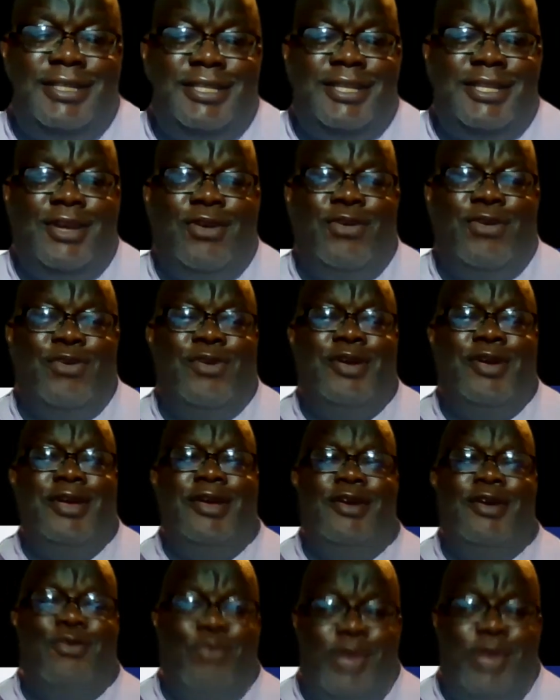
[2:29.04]
and so
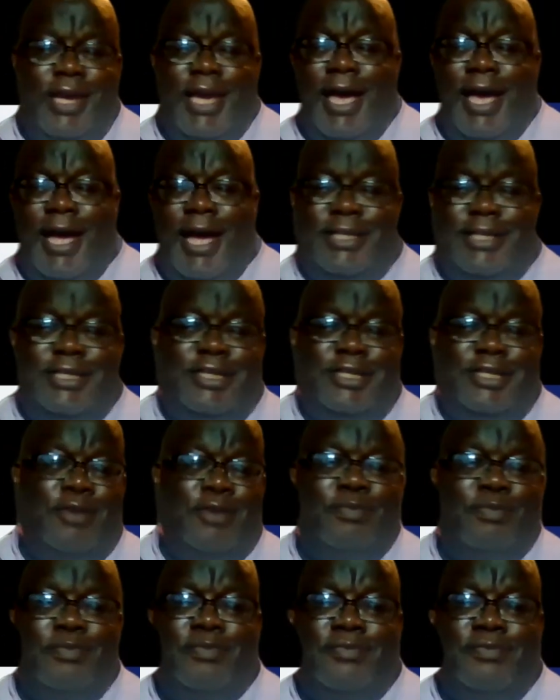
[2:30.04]
we had
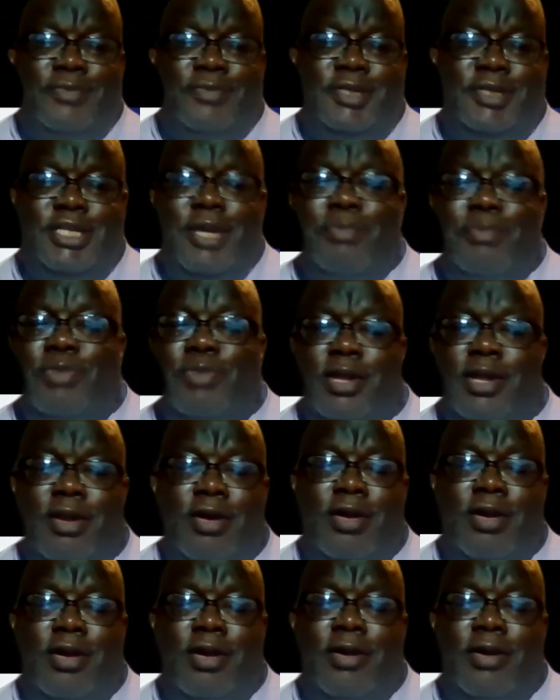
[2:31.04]
some
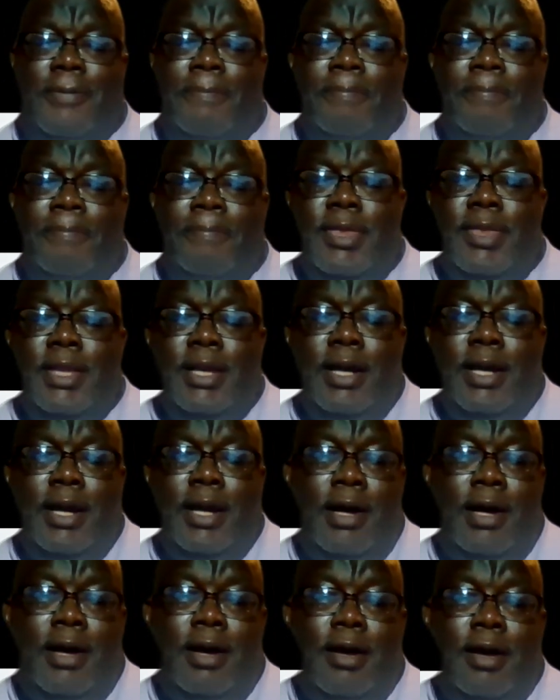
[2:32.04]
similar
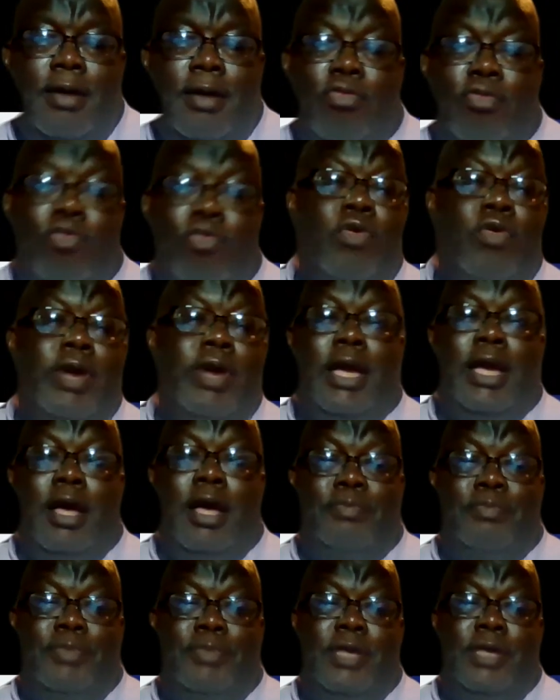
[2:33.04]
uh, growing
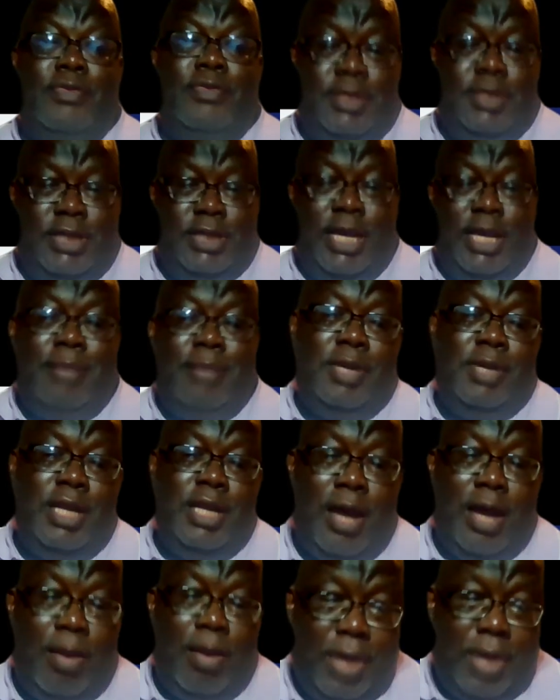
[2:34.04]
up in the same
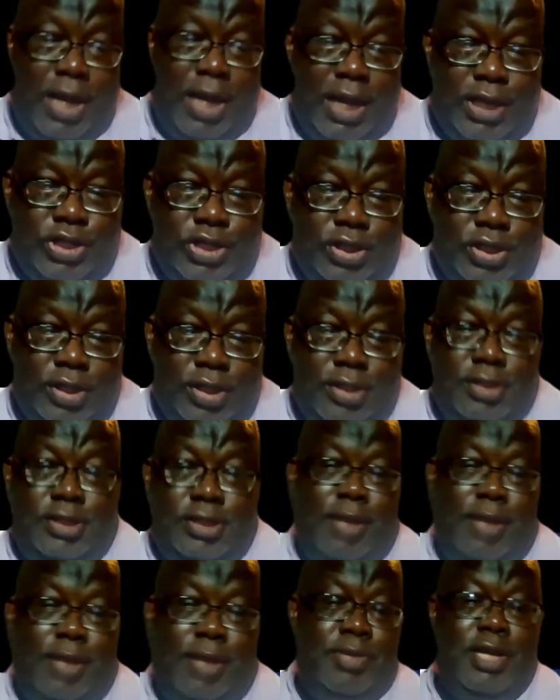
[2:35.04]
denomination,
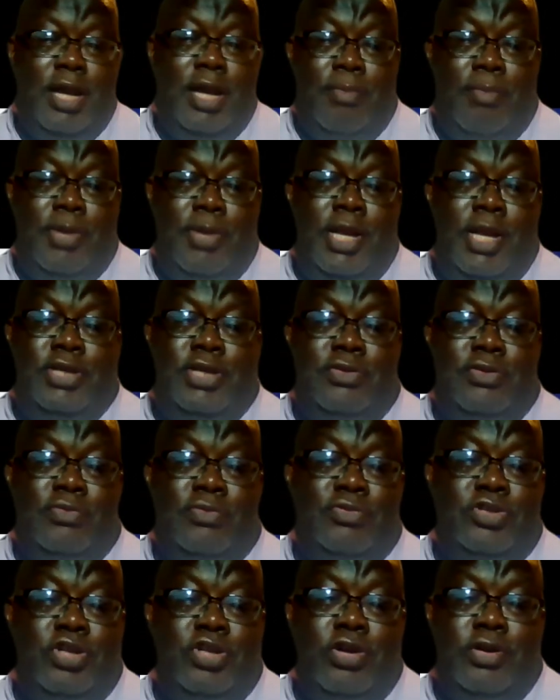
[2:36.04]
same
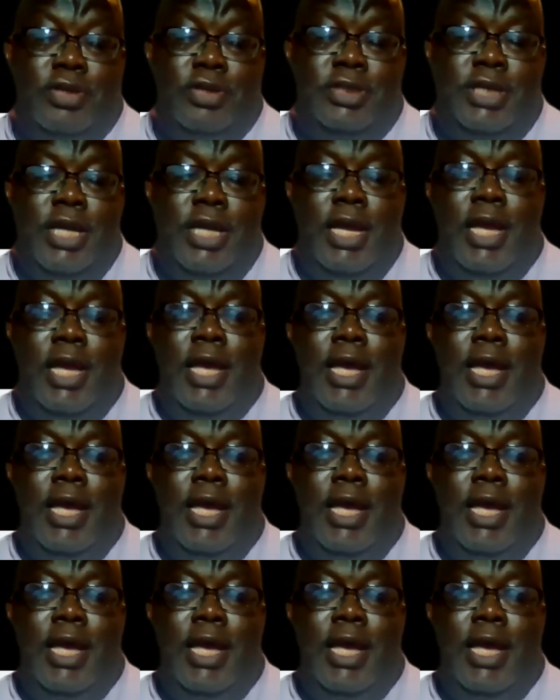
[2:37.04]
denomination church.